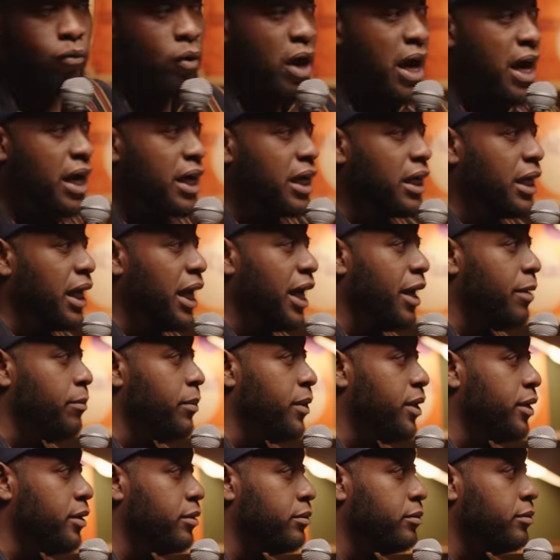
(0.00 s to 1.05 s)
rock
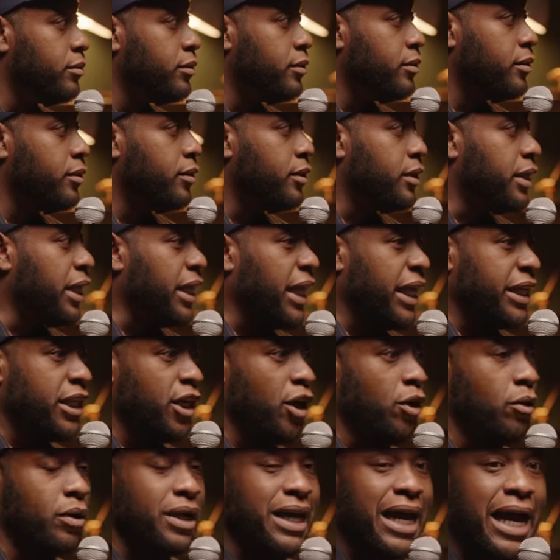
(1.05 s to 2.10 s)
climbing. They like to
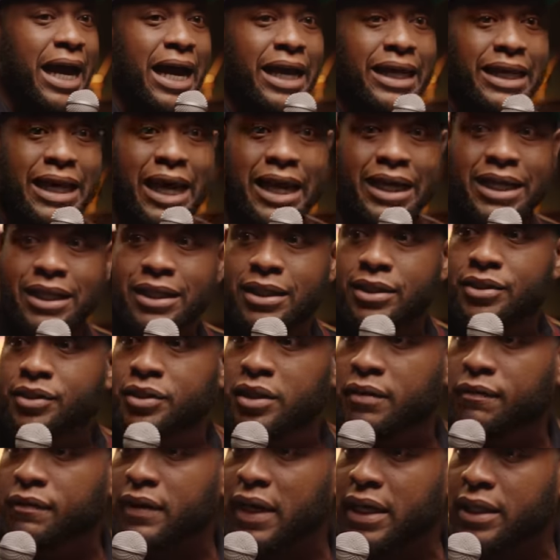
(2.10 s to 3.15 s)
go kayaking and
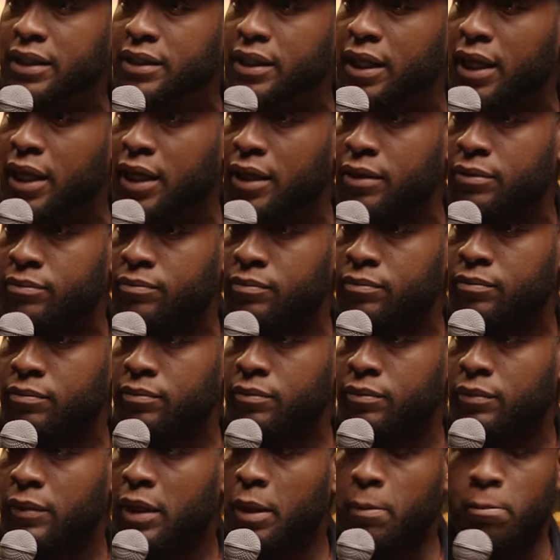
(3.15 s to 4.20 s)
stuff like that.
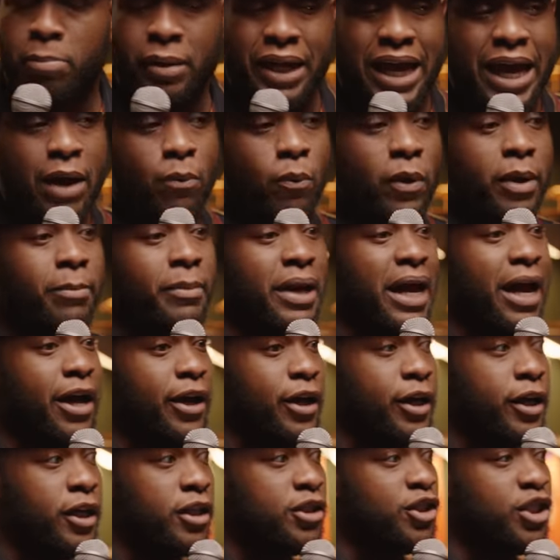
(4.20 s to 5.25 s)
Black women out
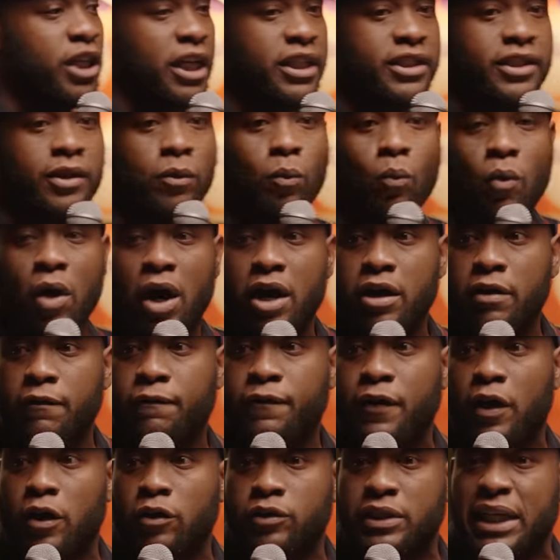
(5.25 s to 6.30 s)
here chasing
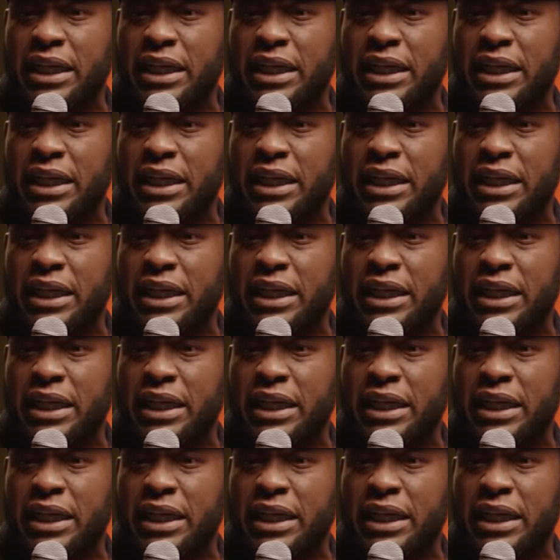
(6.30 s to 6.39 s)
waterfalls.